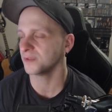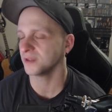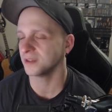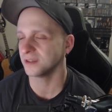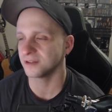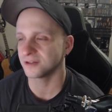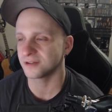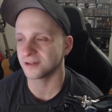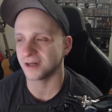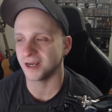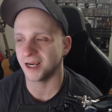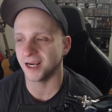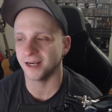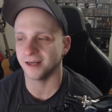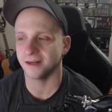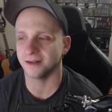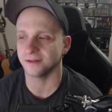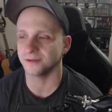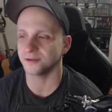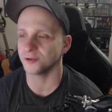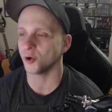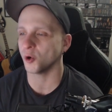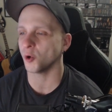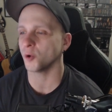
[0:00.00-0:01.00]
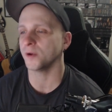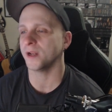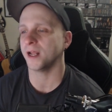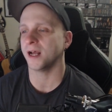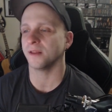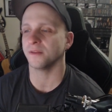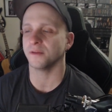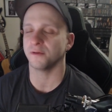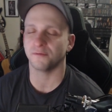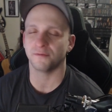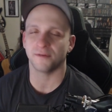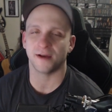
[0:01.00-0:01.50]
trying to dull
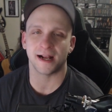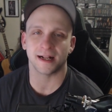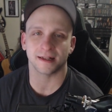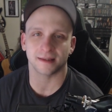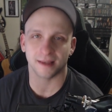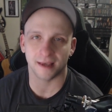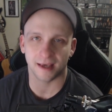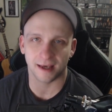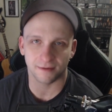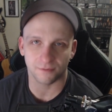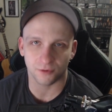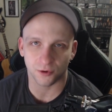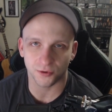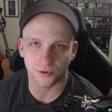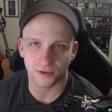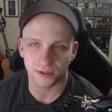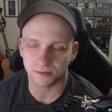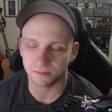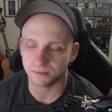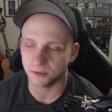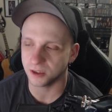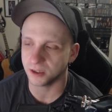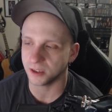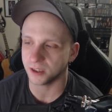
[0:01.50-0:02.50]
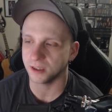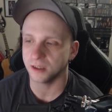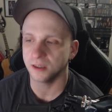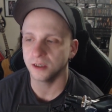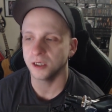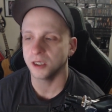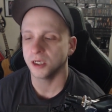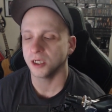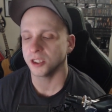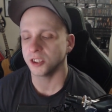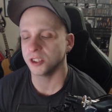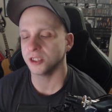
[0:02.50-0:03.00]
down the fact they have all this money.
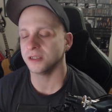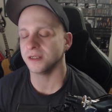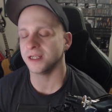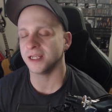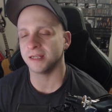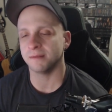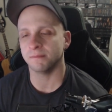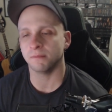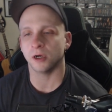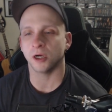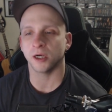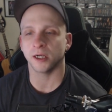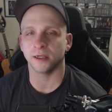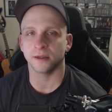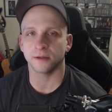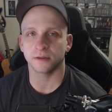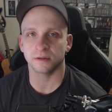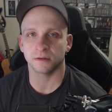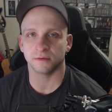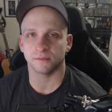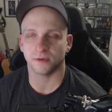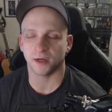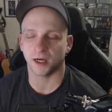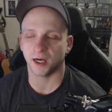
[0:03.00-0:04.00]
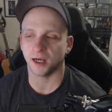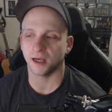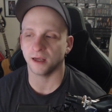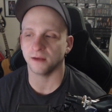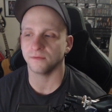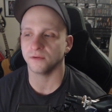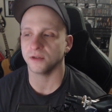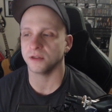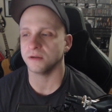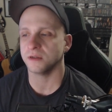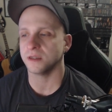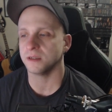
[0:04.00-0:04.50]
You need money to
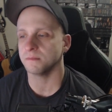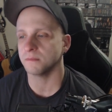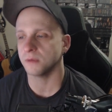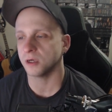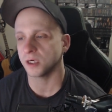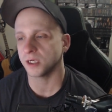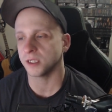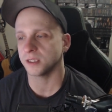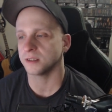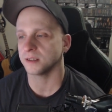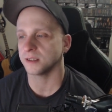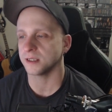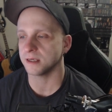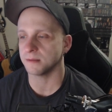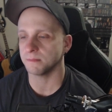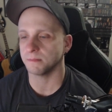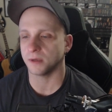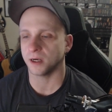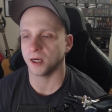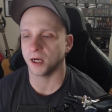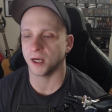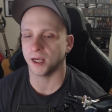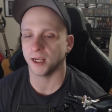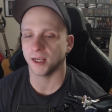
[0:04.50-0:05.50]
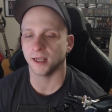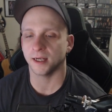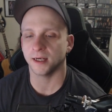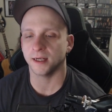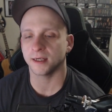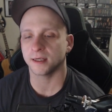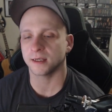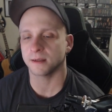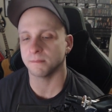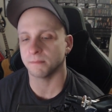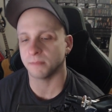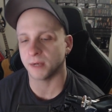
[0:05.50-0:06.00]
survive. You need money to get by, and
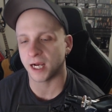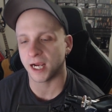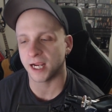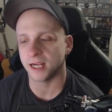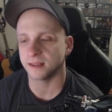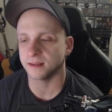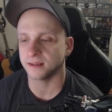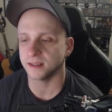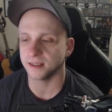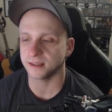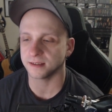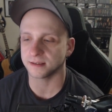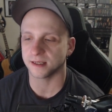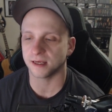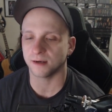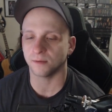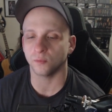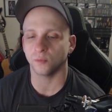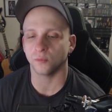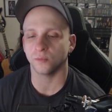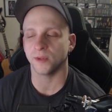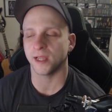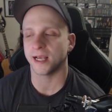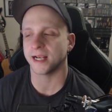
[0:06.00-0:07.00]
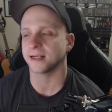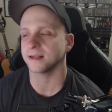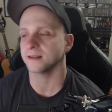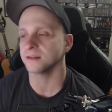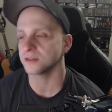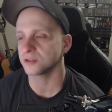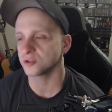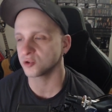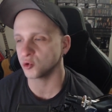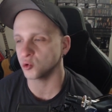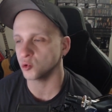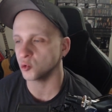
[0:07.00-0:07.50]
it can buy things that that can
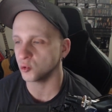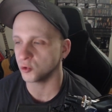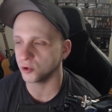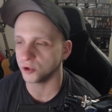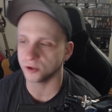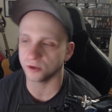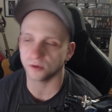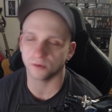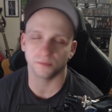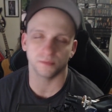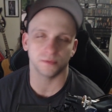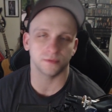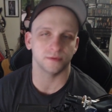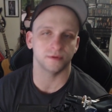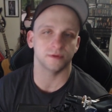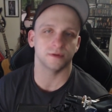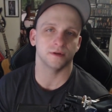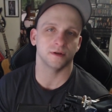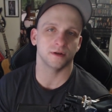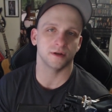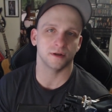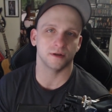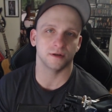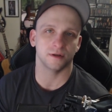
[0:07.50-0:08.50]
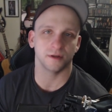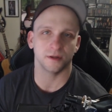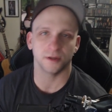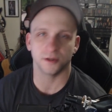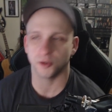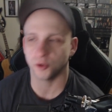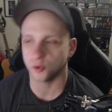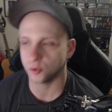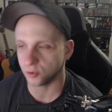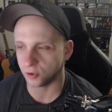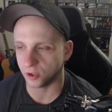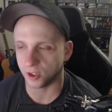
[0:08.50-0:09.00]
soothe your
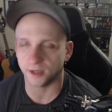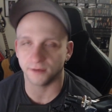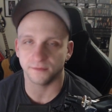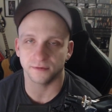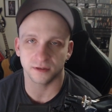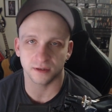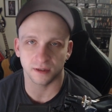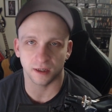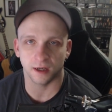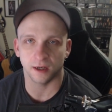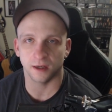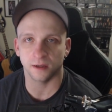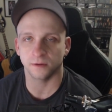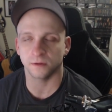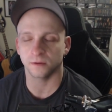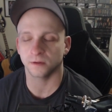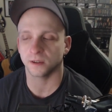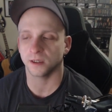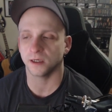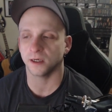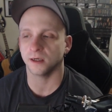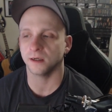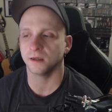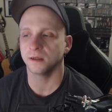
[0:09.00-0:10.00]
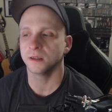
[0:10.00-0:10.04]
your lifestyle, okay?